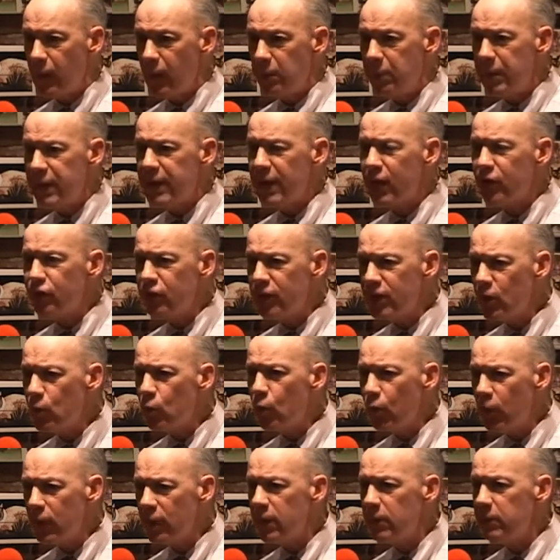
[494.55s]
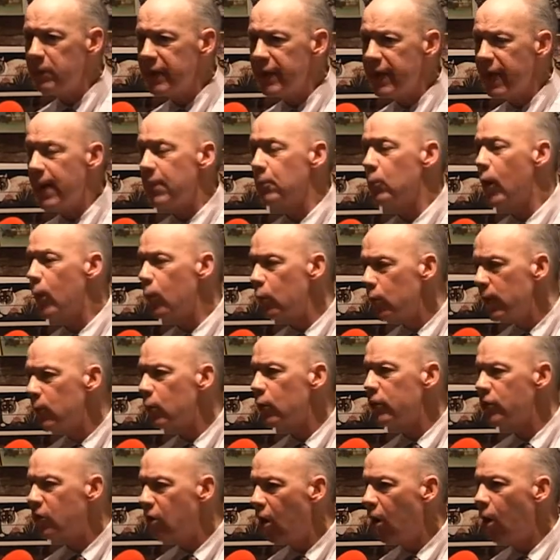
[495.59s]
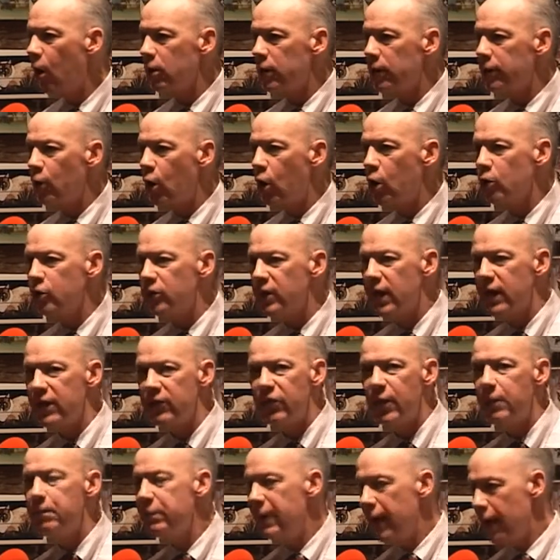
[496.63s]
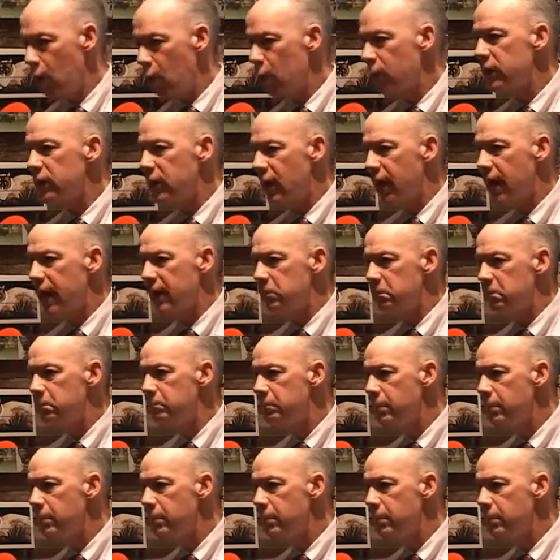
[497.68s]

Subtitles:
because he really became what we would call in our day the paradigm.